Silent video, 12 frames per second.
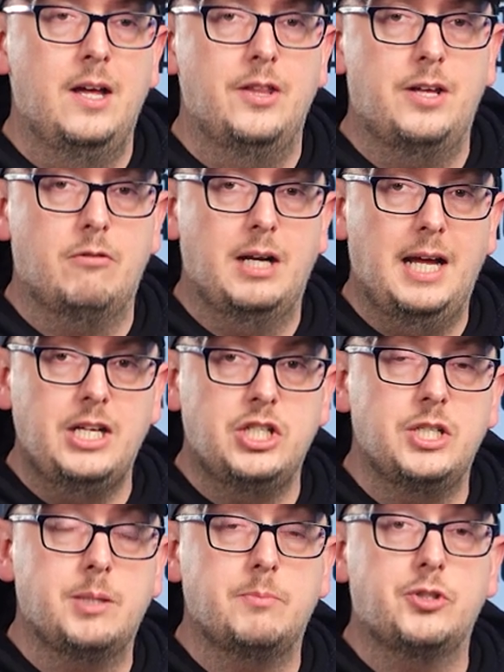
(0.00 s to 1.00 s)
Their
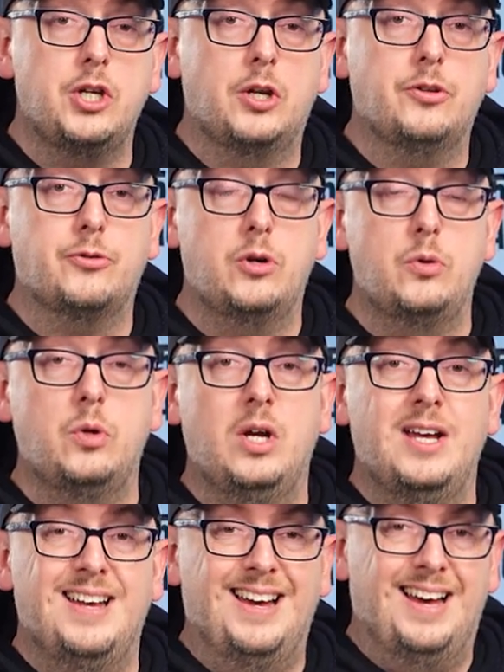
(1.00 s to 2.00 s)
relationship's done through
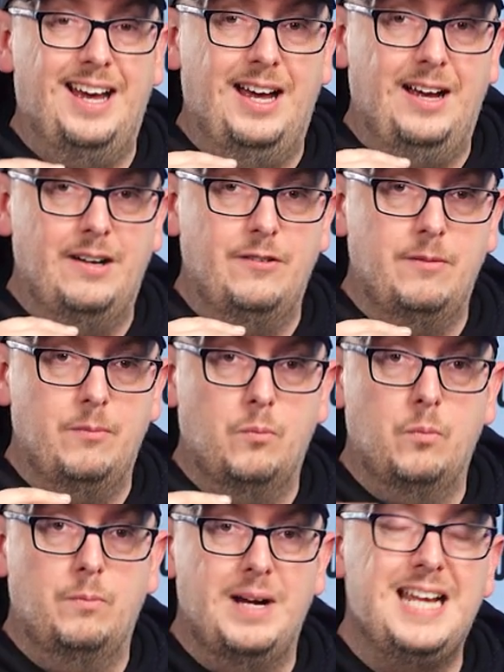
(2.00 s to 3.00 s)

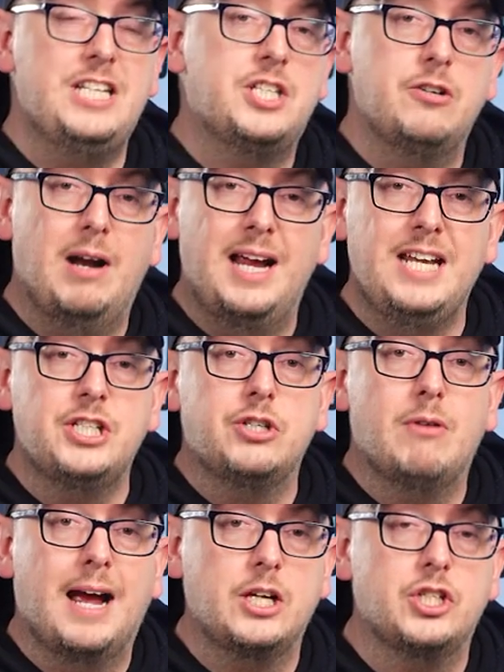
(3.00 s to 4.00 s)

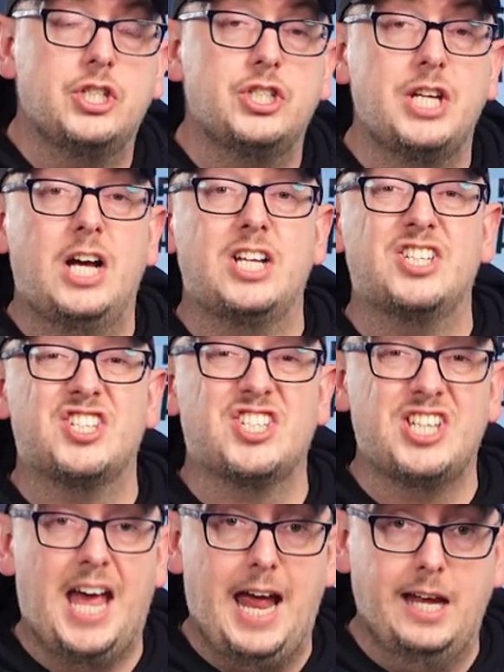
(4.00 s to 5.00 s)
interactions at
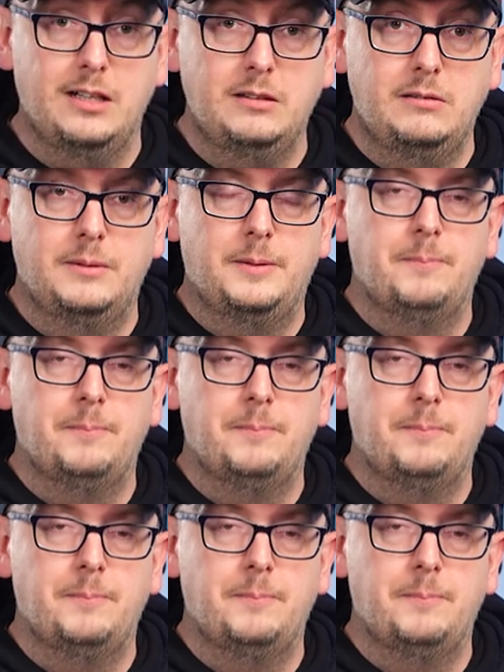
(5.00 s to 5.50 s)
scale.